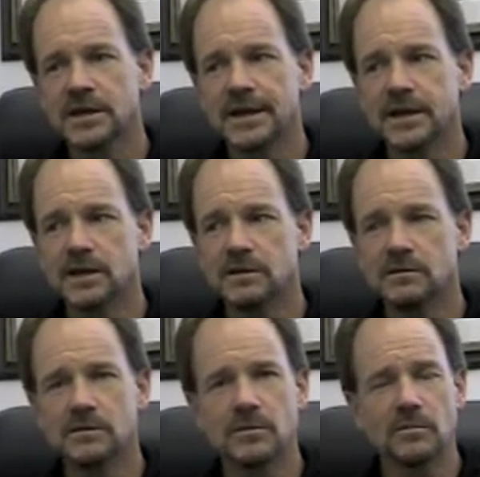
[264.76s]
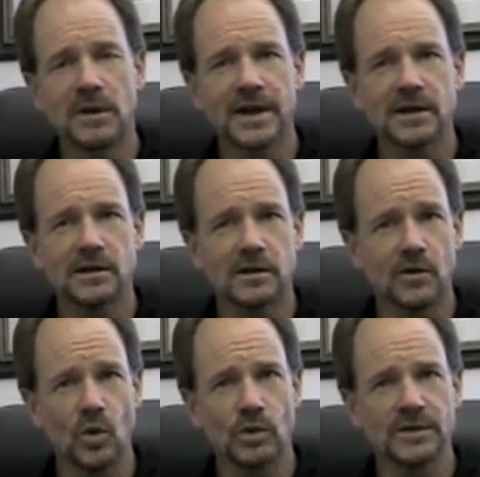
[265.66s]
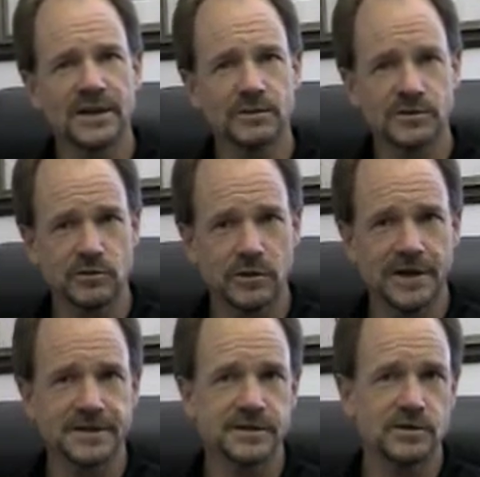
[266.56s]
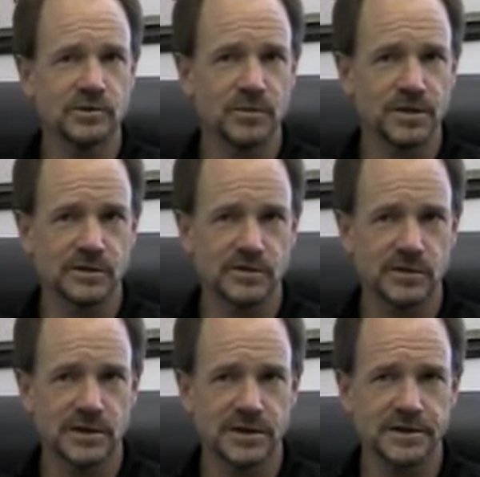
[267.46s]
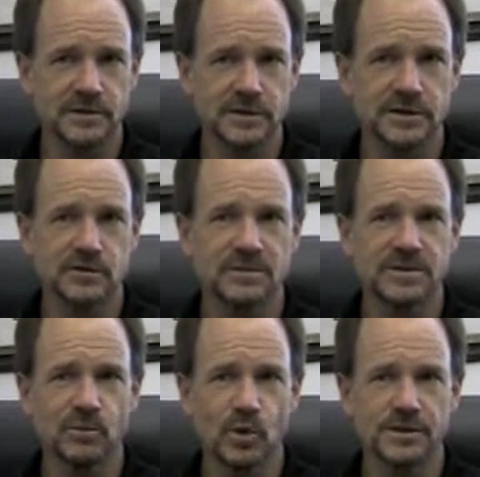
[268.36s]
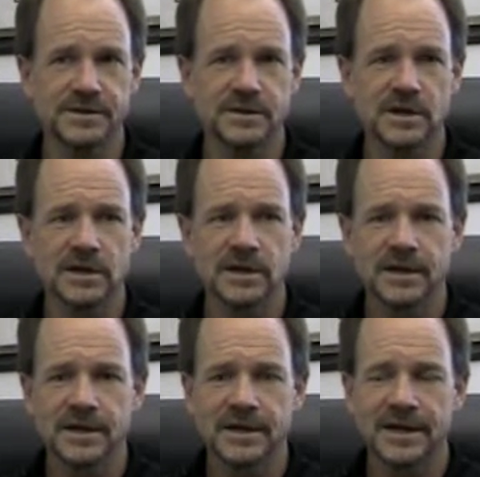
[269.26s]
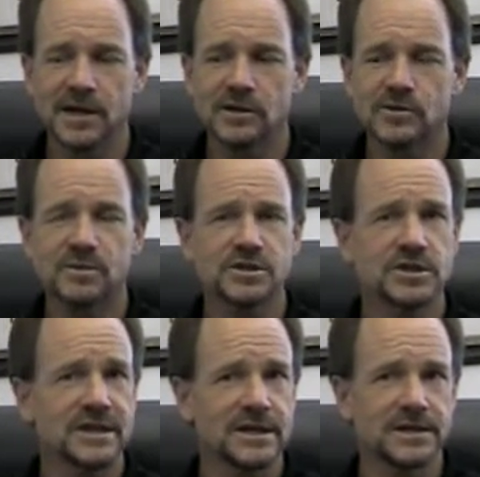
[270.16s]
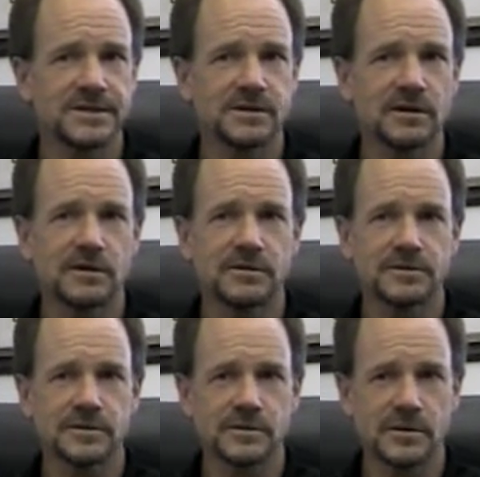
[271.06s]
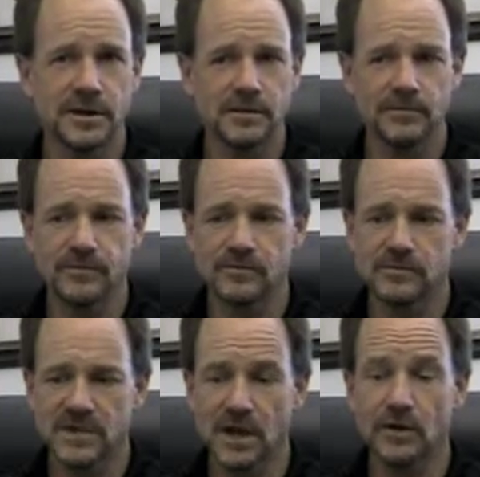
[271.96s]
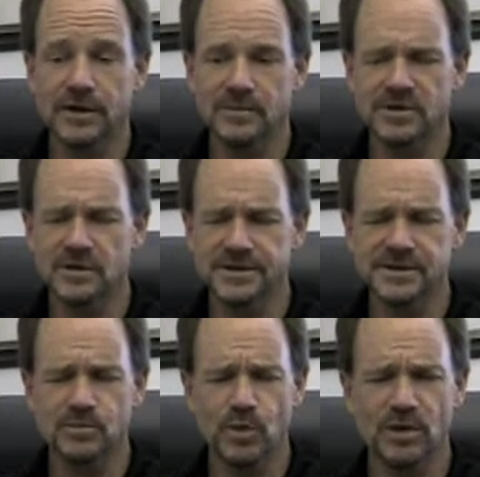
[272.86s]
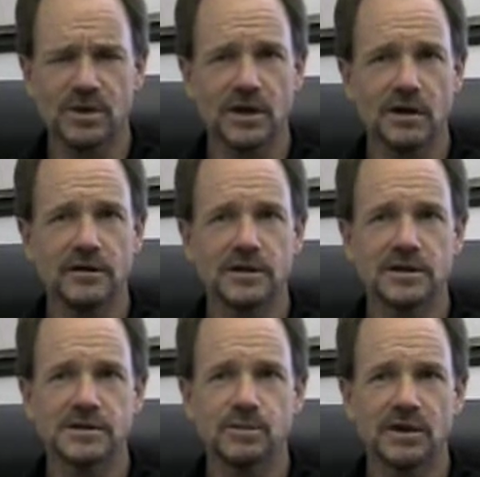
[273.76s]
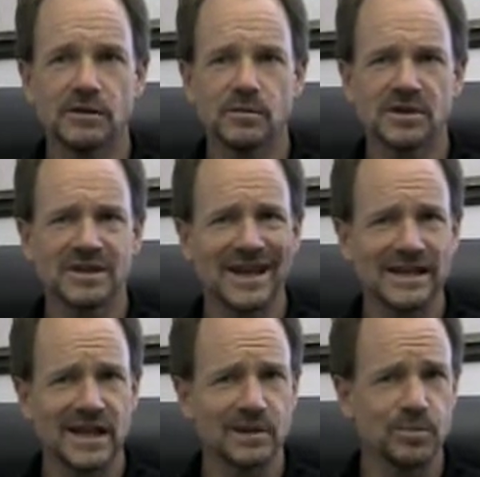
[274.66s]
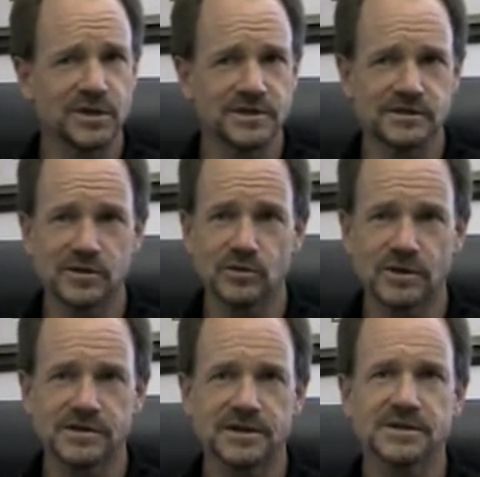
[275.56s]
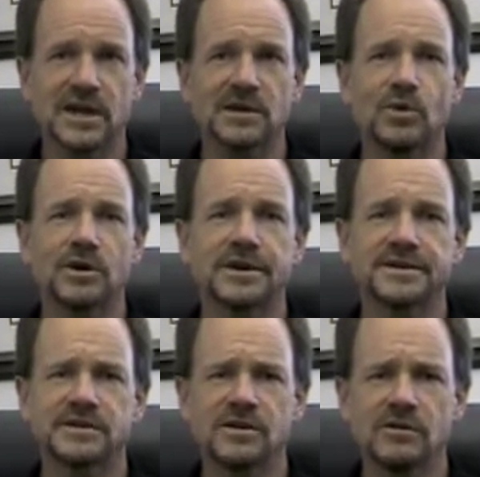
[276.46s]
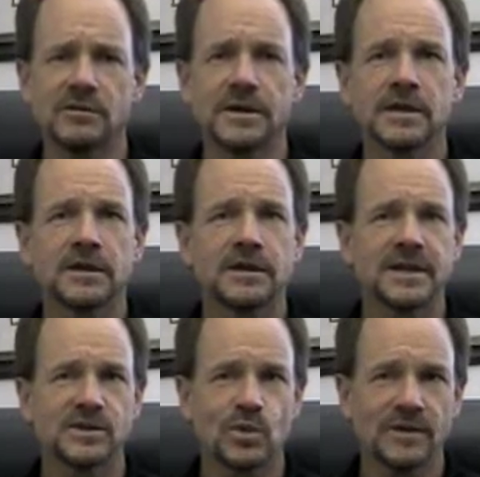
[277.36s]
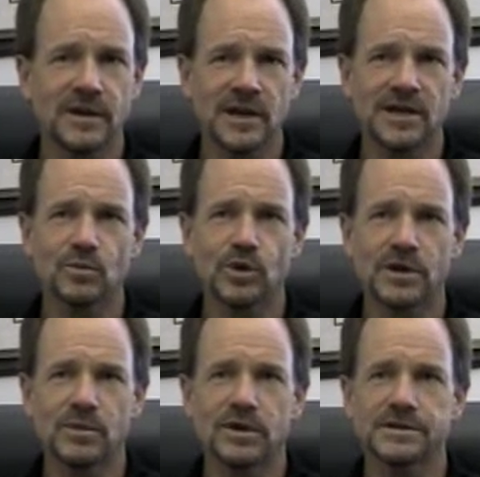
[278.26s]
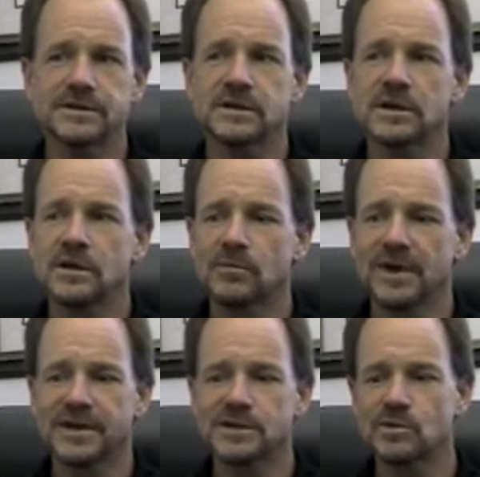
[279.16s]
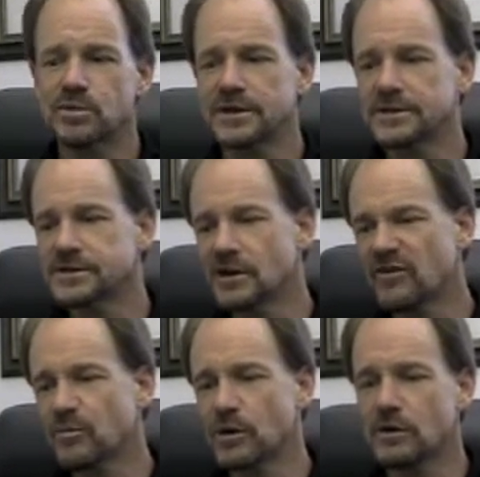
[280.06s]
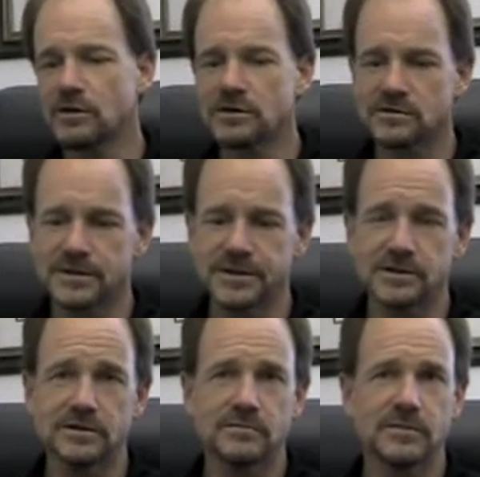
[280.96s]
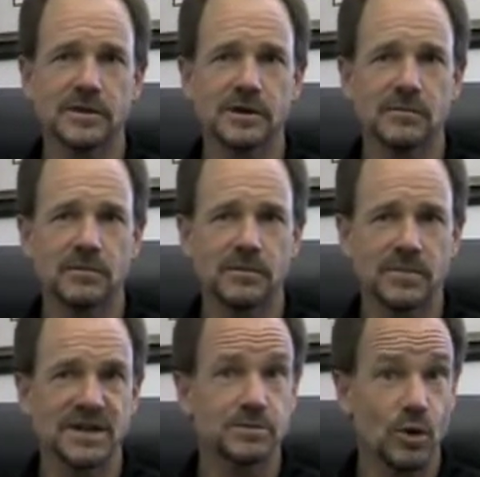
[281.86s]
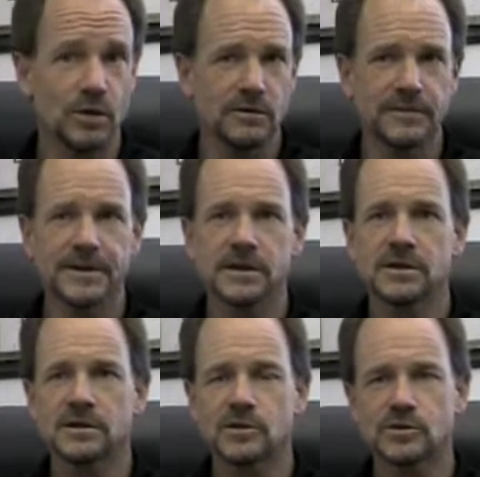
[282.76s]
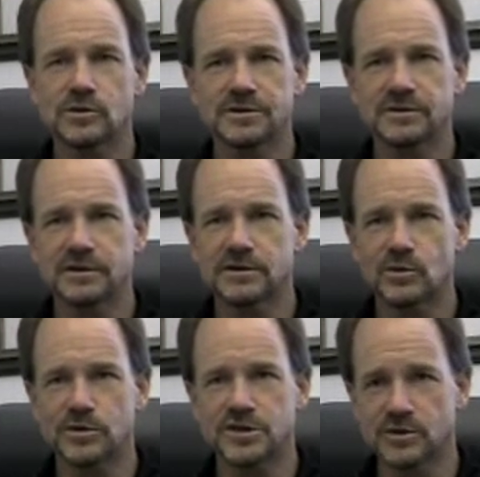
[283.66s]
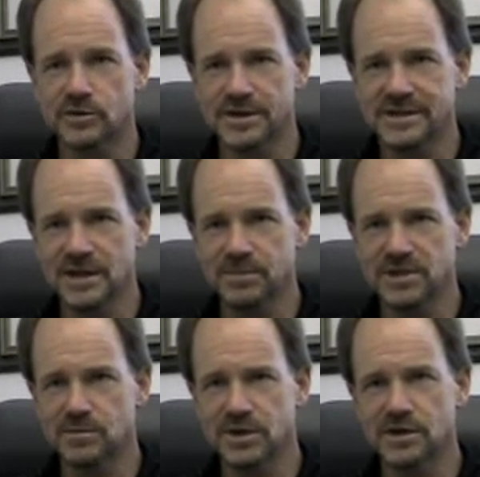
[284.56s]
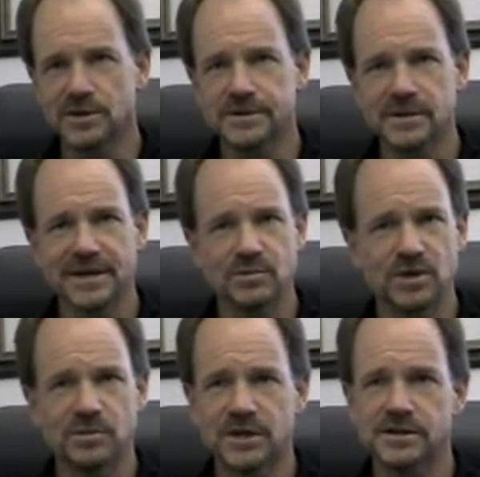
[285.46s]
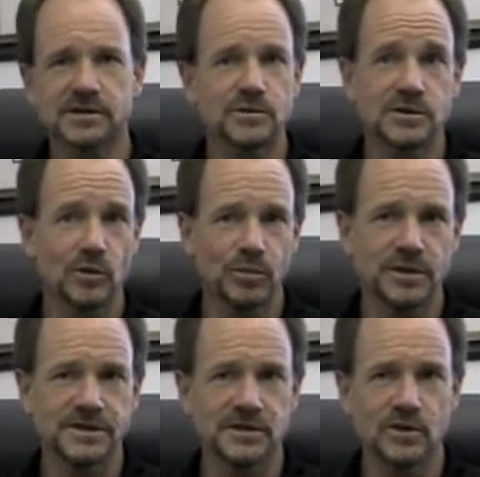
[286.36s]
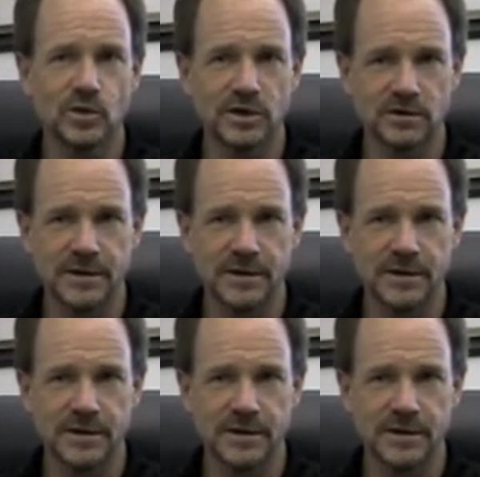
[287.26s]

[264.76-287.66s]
And my goal then, I was doing a lot of this youth ministry and extreme sports, and there was a bunch of kids in our area up there, and it's a pretty big area in East Bethel, but not a lot of places to do things like skateboarding. I said, you know, that's one thing I can bring, because my kids were playing softball and baseball, those sorts of things that were generally accepted, but they also liked BMX, and there was no place to do it.